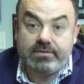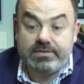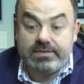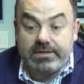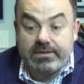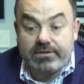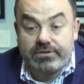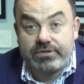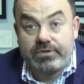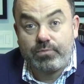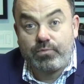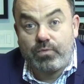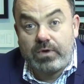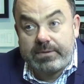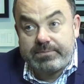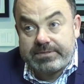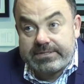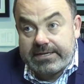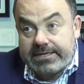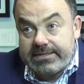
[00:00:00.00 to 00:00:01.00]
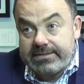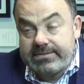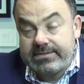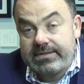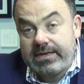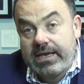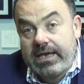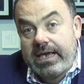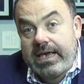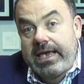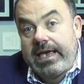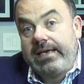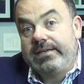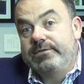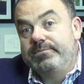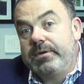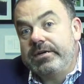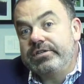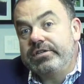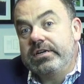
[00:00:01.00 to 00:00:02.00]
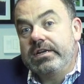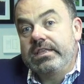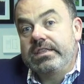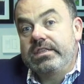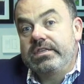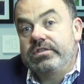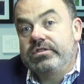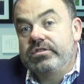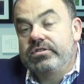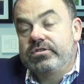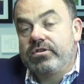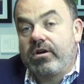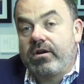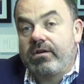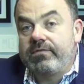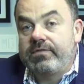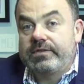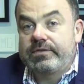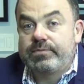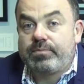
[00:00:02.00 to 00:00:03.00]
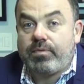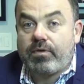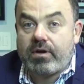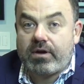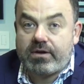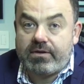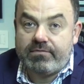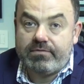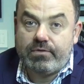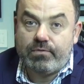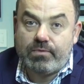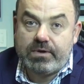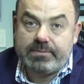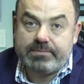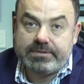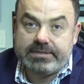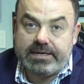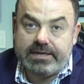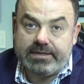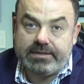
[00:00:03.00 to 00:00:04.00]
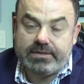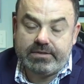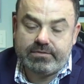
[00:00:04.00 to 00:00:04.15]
dealership websites, especially the service part of the website.